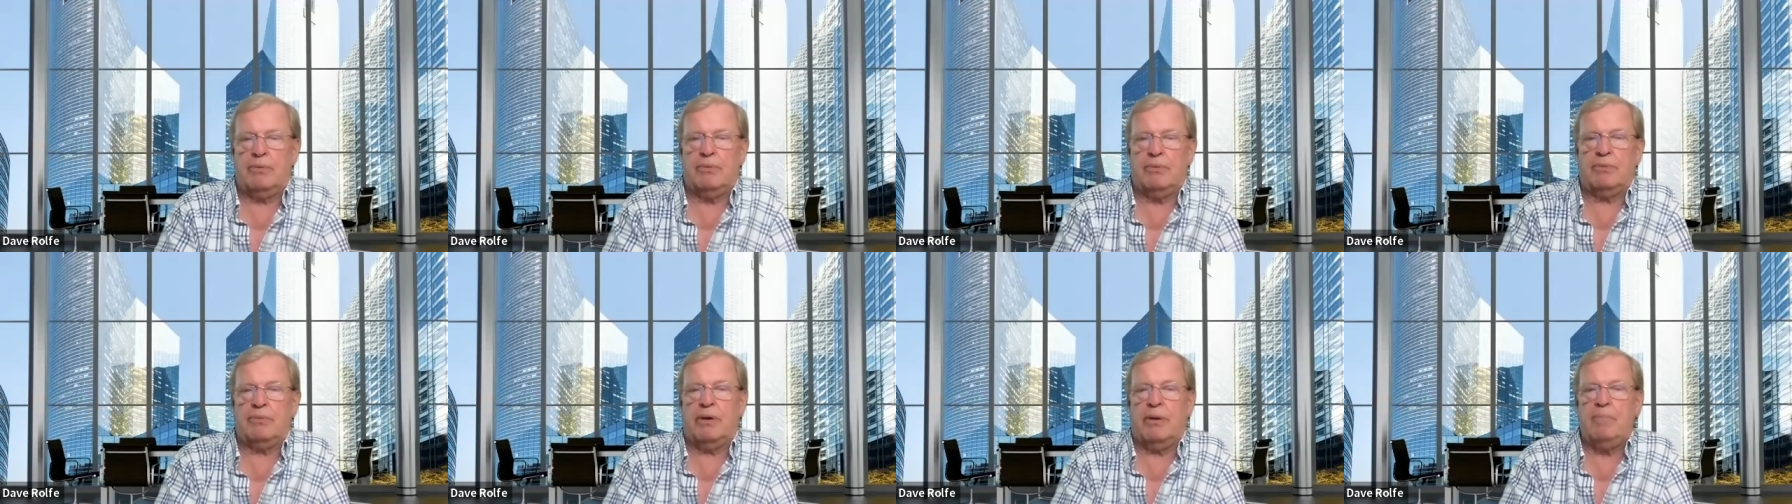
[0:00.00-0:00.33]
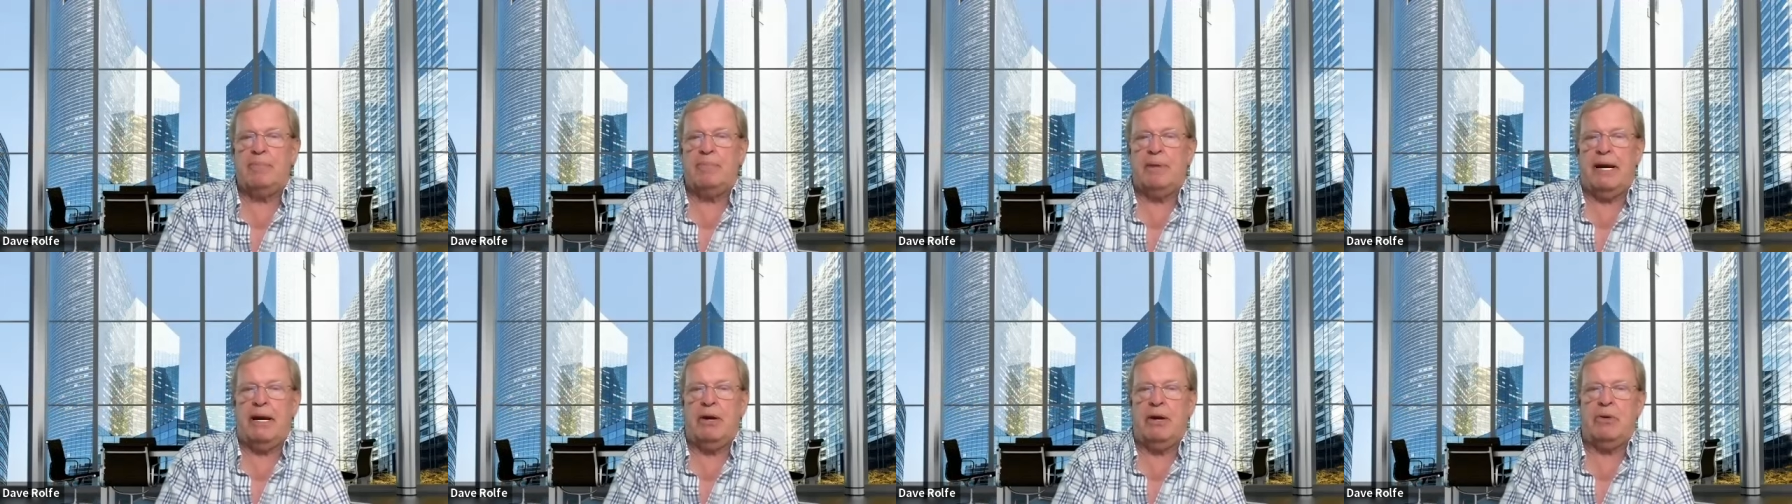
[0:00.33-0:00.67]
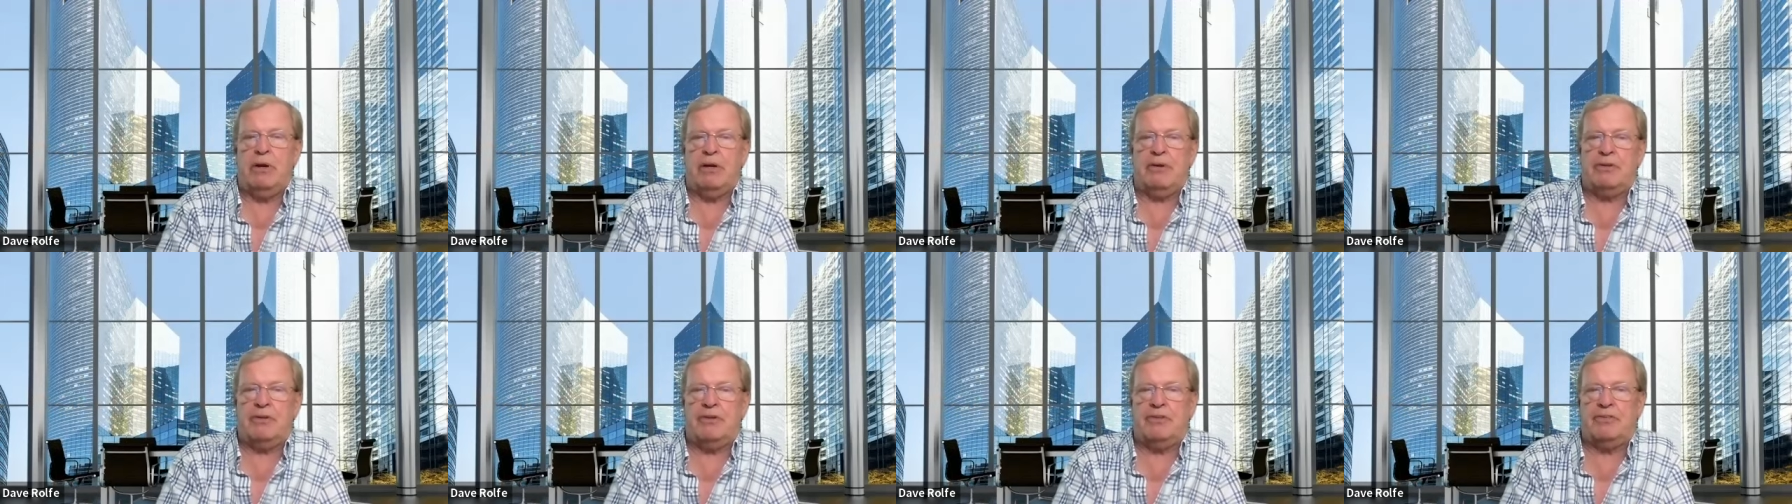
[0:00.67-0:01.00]
or
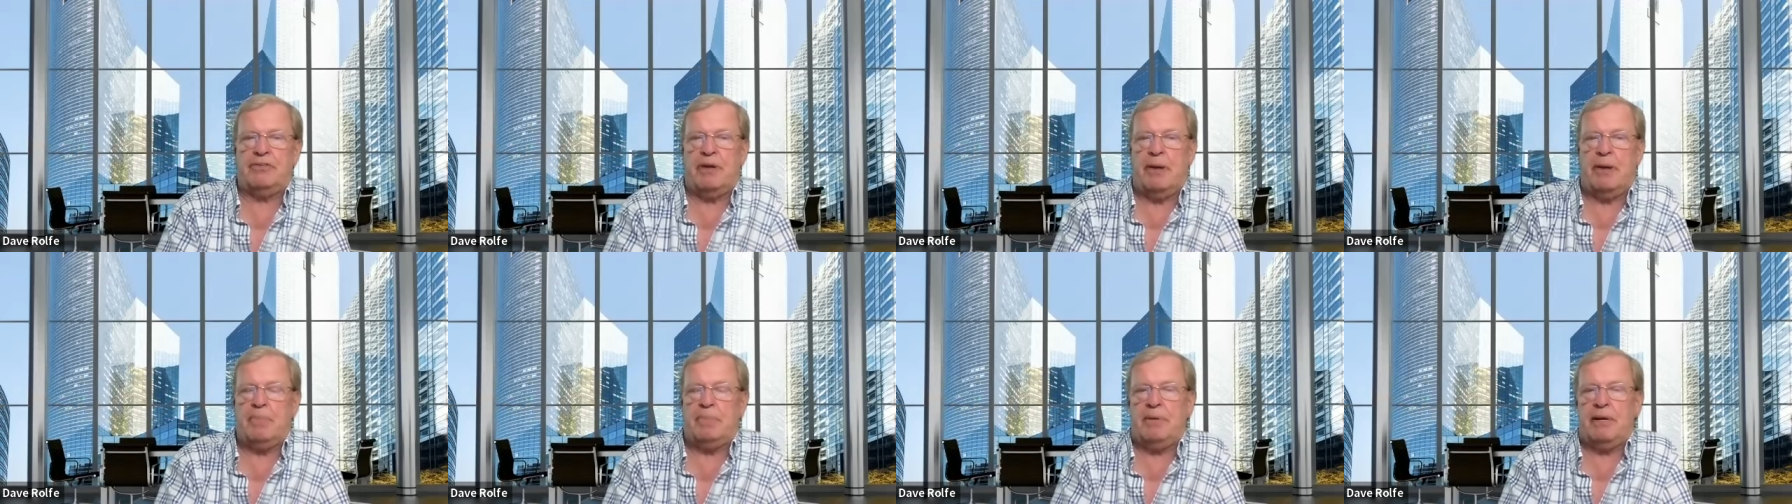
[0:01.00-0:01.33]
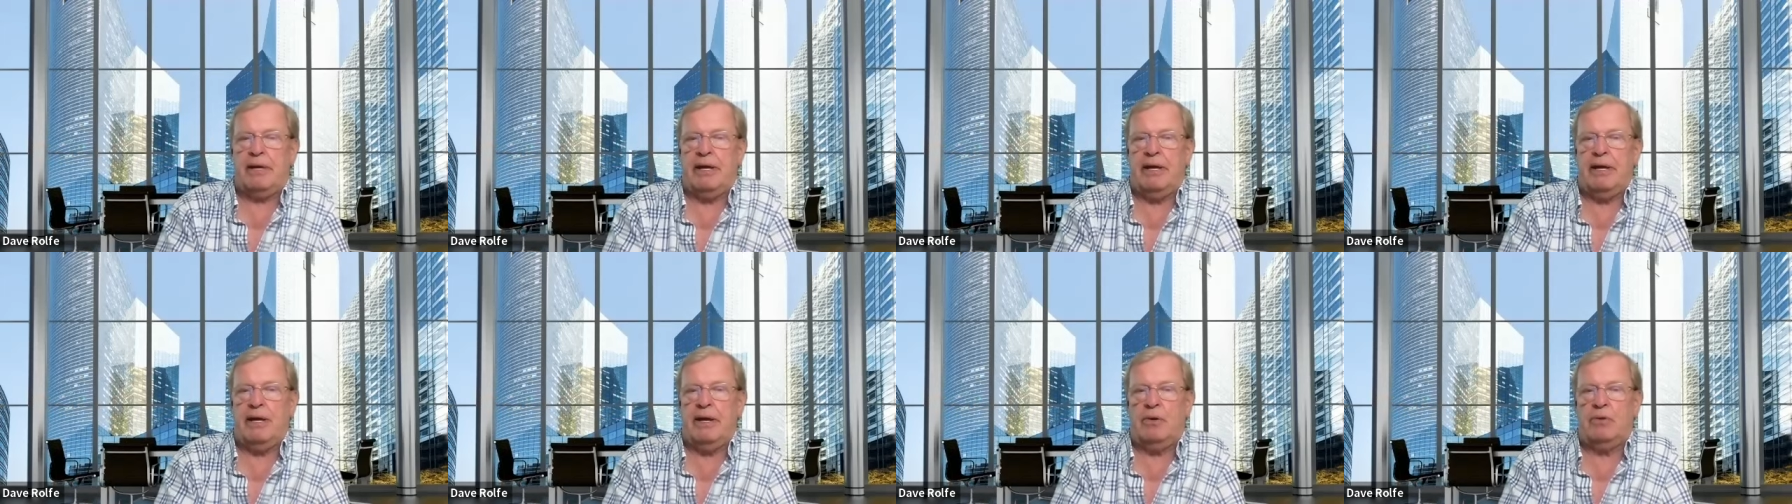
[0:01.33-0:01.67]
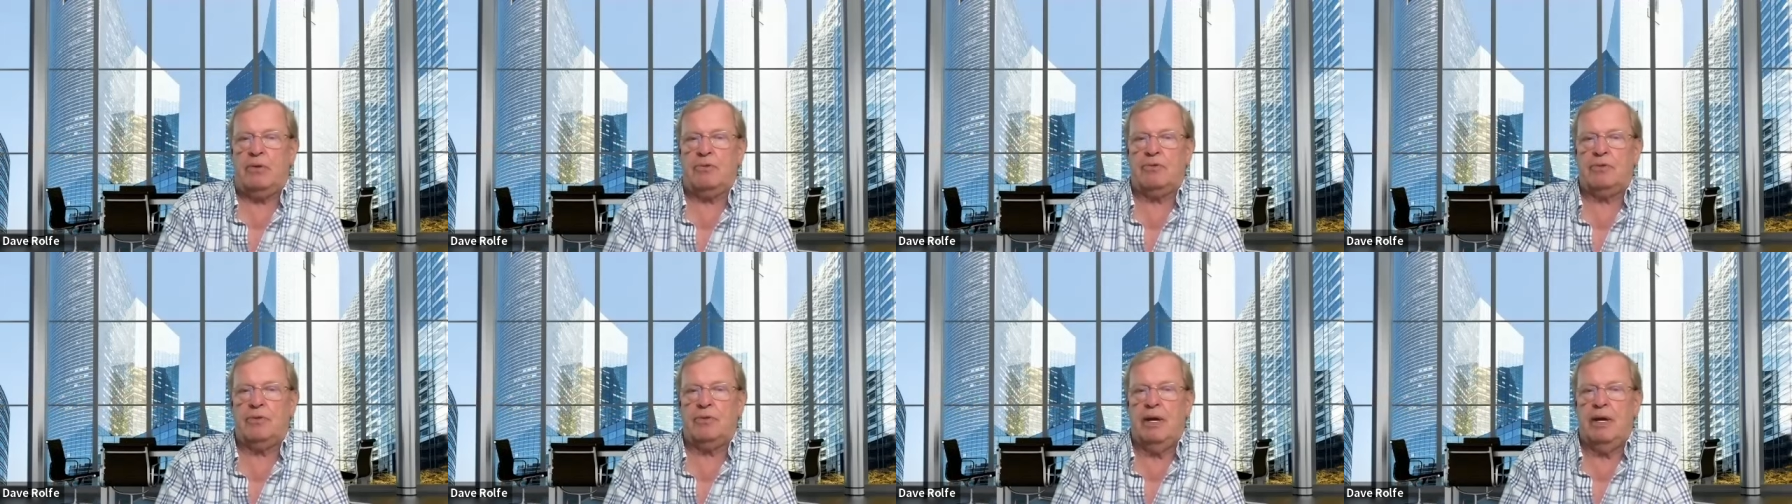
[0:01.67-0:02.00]
compare it to something
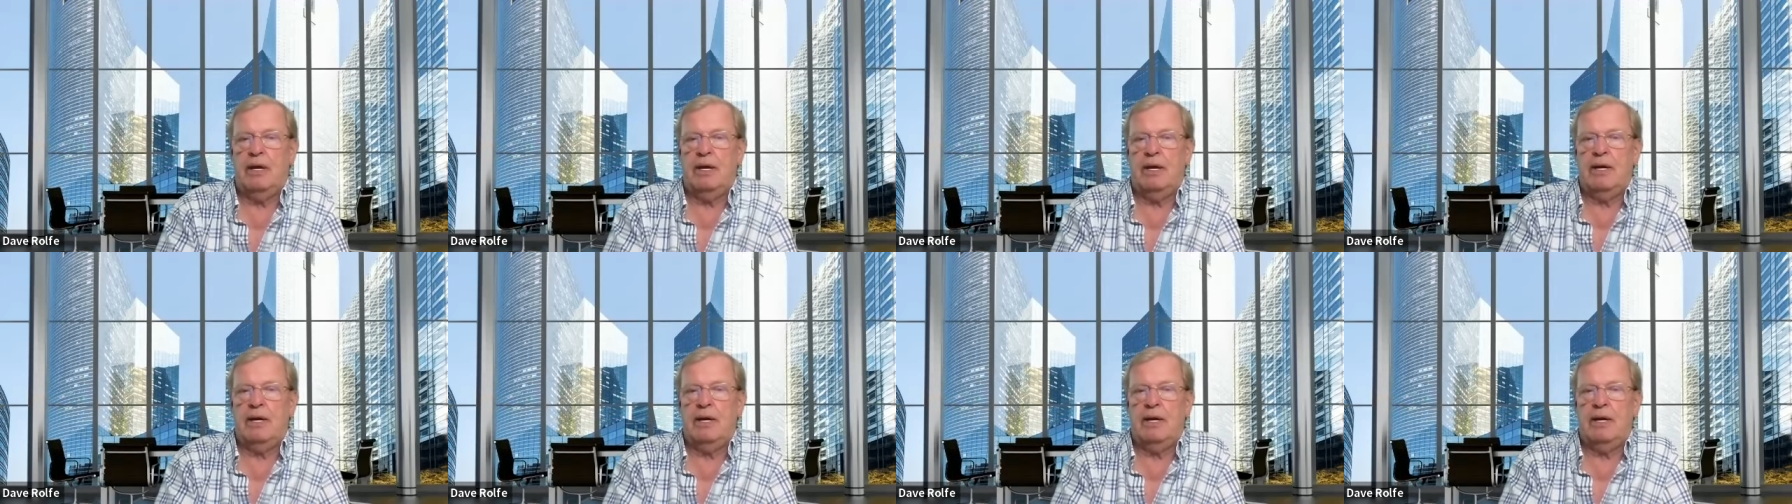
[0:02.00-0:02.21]
else,